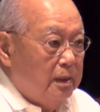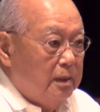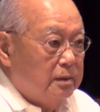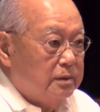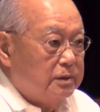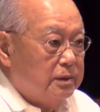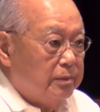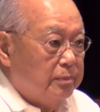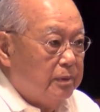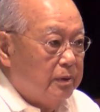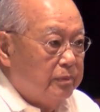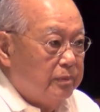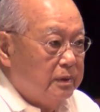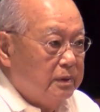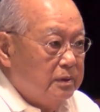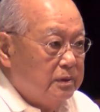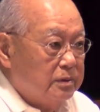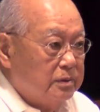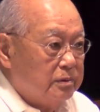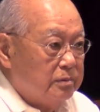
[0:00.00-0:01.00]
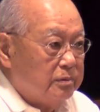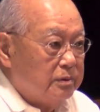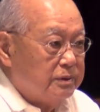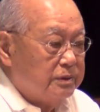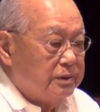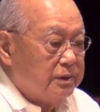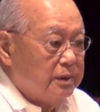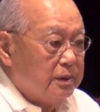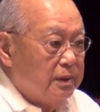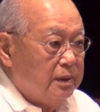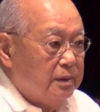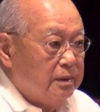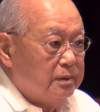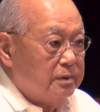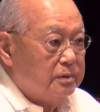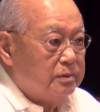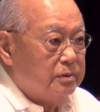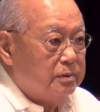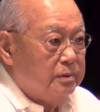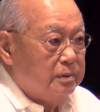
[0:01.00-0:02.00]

submarines were sinking